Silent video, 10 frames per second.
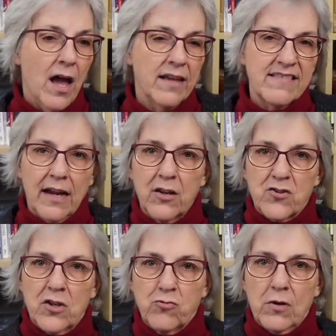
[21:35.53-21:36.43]
It's like a
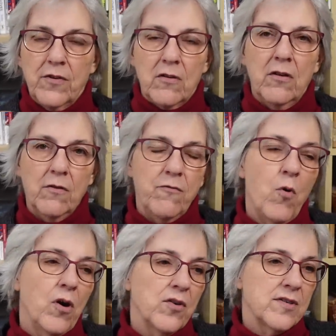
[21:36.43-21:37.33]
centrifugal
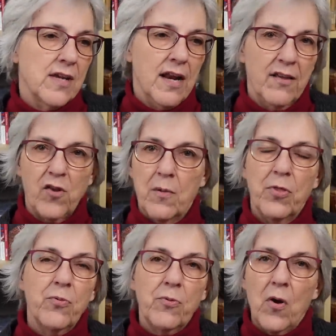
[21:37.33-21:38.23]
force, and so I
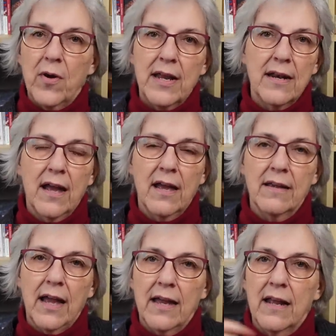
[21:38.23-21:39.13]
throw it in
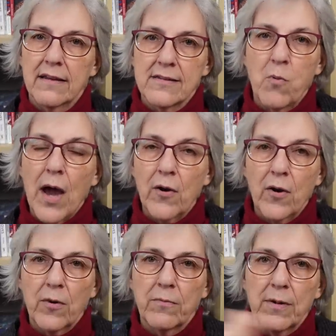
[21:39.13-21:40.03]
a
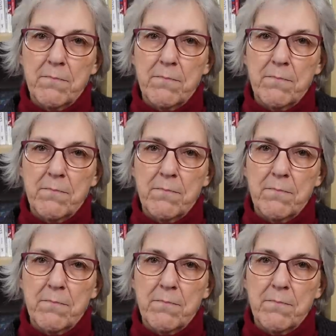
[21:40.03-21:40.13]
sweater,